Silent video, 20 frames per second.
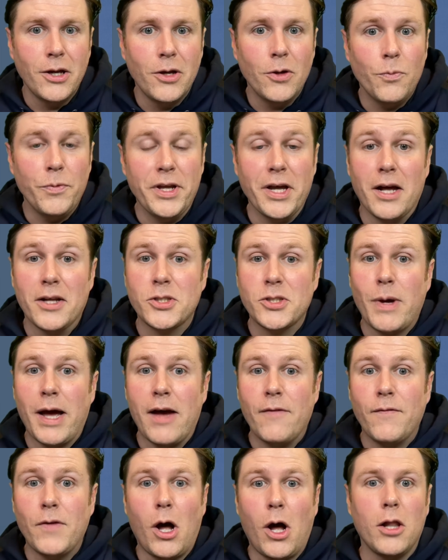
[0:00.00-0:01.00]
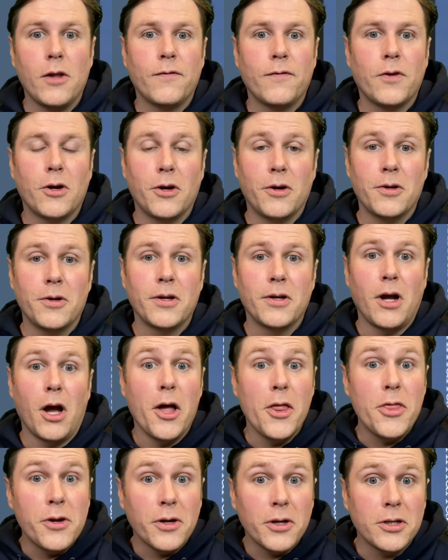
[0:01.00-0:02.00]
We also have all of our
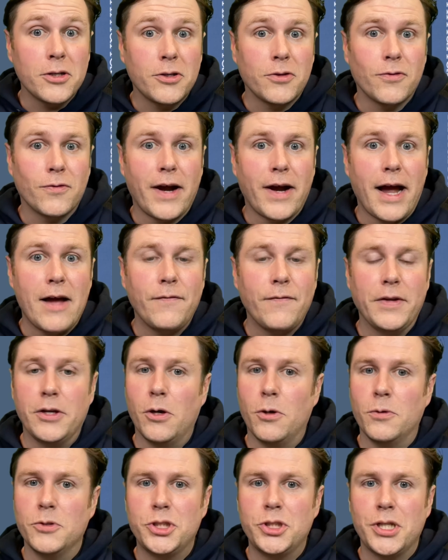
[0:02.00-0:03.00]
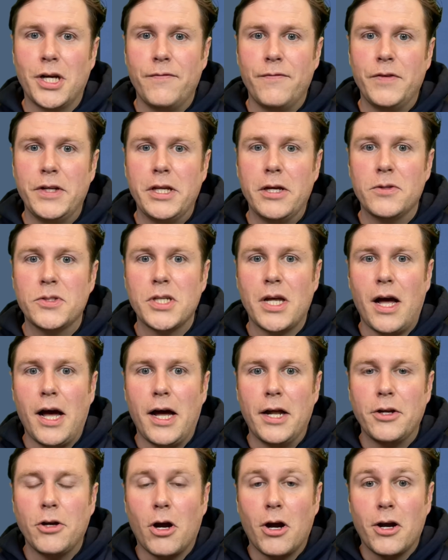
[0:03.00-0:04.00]
other Karaf and OSGI videos
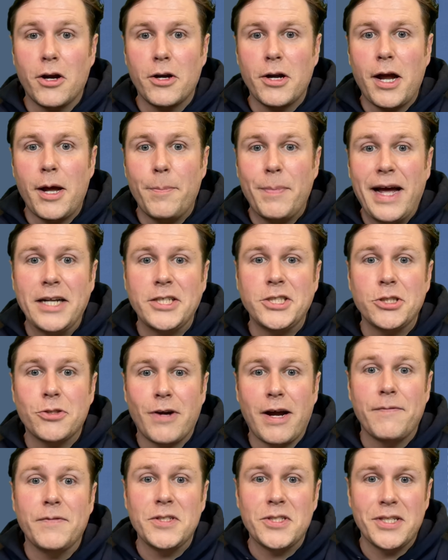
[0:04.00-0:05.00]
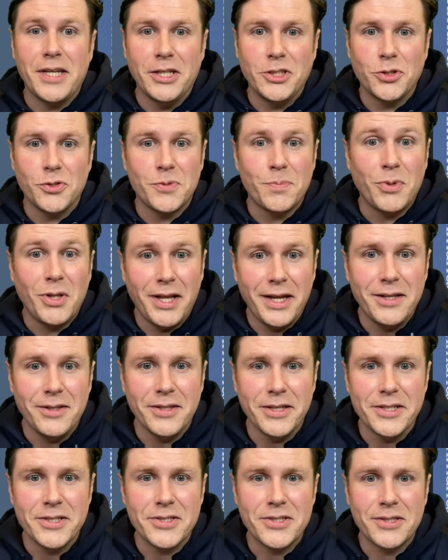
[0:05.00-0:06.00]
on our Apache Karaf Essentials
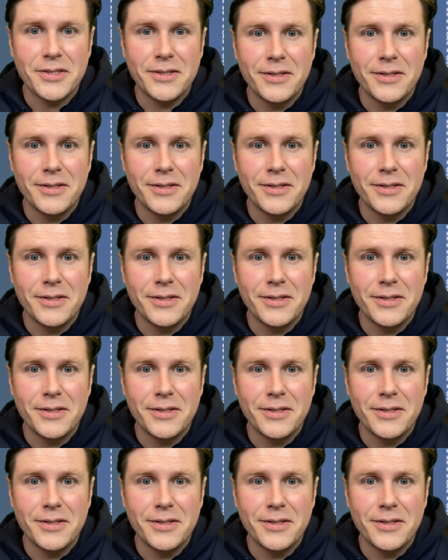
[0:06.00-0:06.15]
playlist.